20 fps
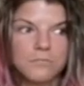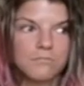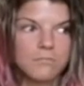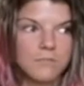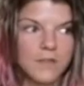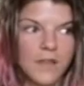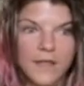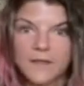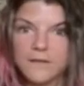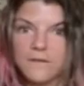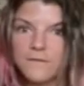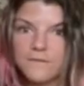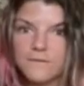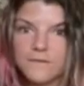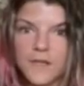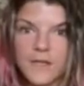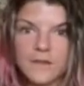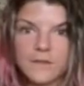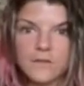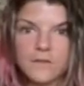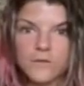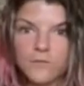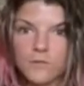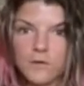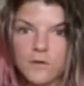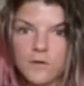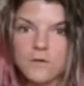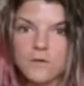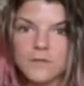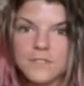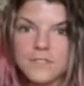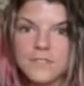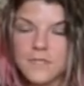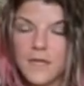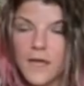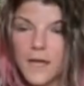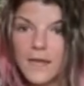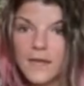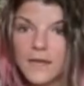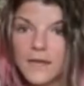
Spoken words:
life and the world is like.